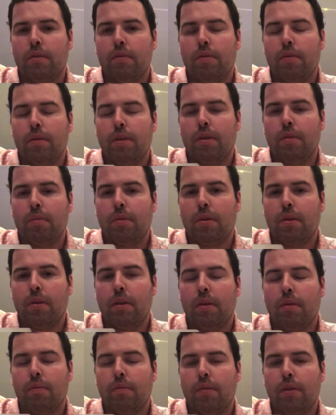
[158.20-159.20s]
this
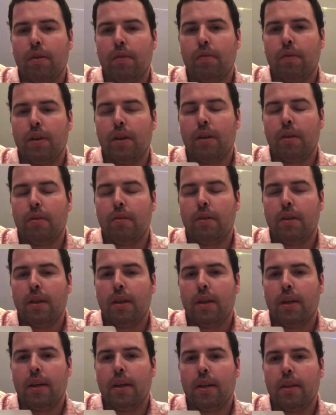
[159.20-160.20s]
program for this video,
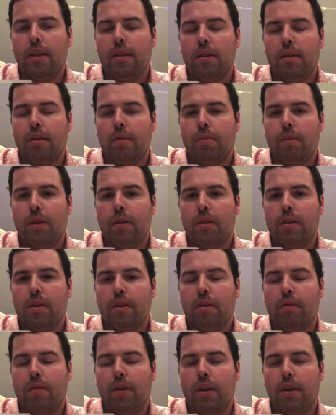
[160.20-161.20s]
and then you can purchase
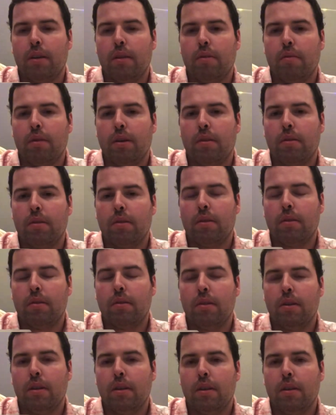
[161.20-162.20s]
this thing as well. So
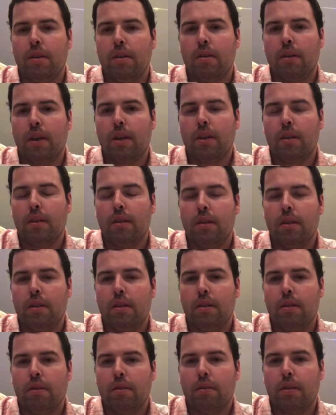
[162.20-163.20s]
okay,
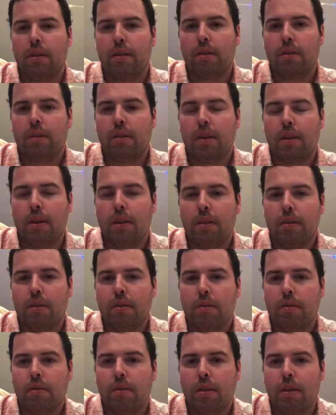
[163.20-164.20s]
alright, see you then.
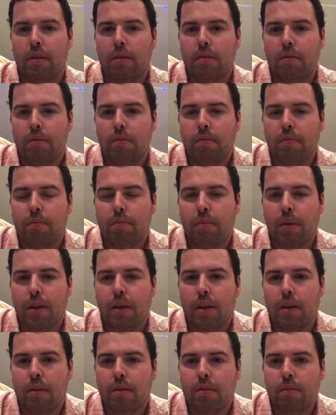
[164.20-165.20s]
Alright then, bye
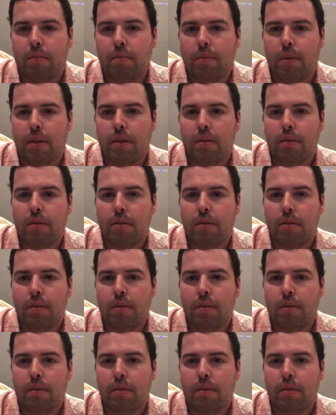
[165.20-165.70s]
then, bye.